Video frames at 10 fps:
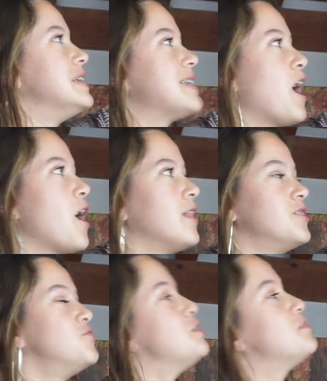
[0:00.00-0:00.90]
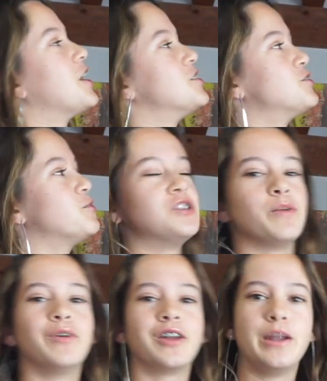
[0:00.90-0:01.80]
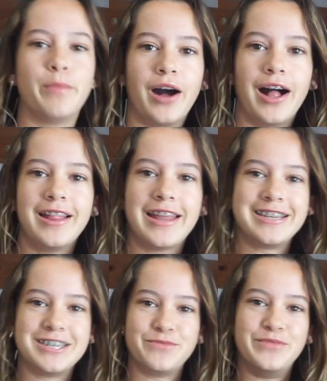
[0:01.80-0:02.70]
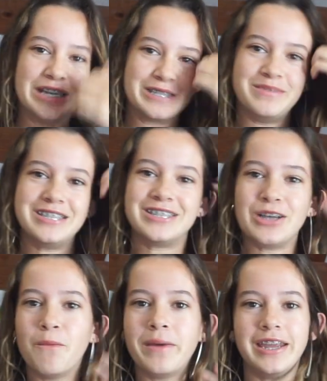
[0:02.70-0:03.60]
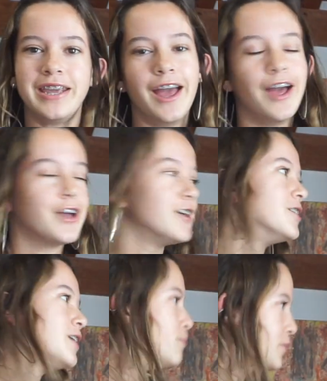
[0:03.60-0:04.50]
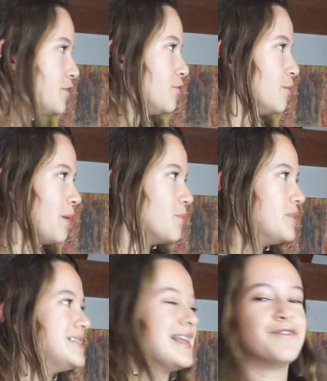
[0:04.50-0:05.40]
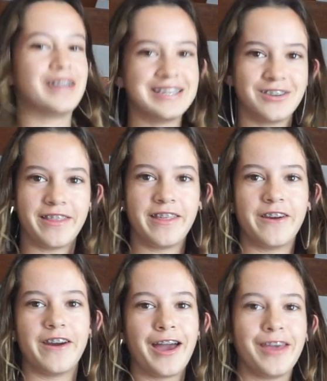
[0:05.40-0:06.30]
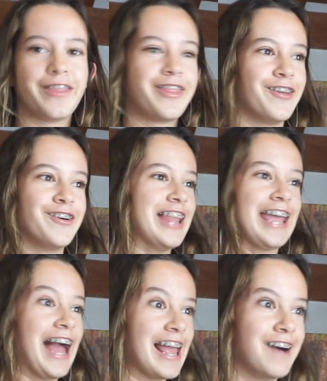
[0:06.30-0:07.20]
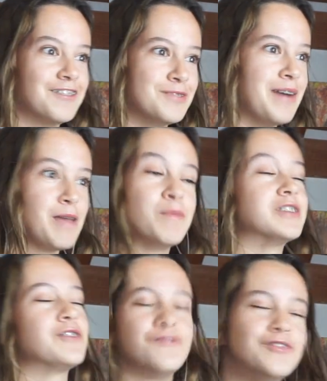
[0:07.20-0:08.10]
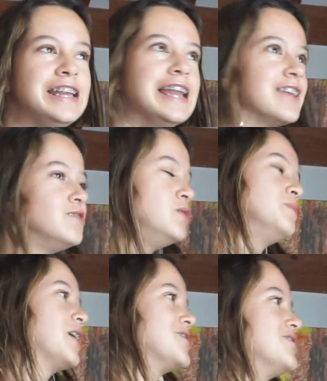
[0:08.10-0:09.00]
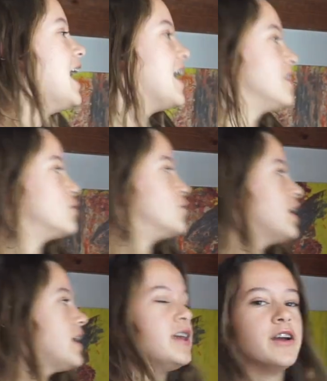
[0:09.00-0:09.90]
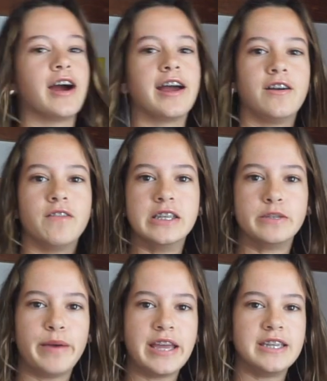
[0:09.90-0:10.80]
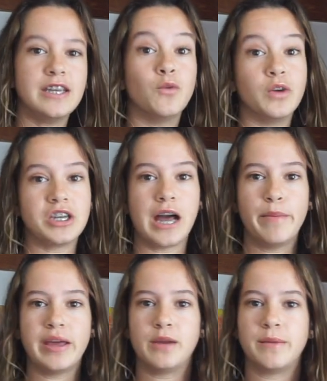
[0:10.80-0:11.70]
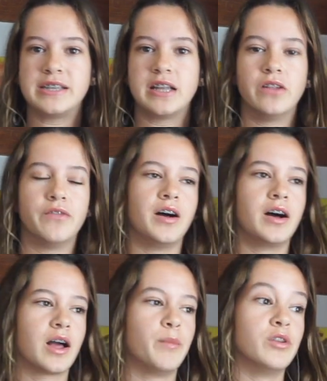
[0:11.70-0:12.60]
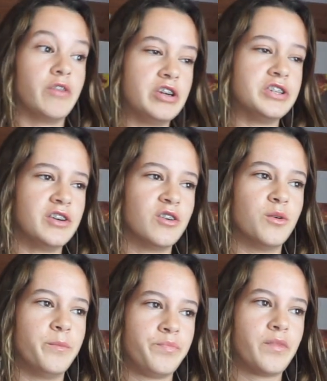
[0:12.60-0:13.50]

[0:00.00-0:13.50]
this dream catcher which I bought in Nepal, and it just brings me so many good and beautiful memories. Like when I saw it there, I thought like I have to buy it because I really like dream catchers. And then right here I have this painting which I painted myself a couple of years ago,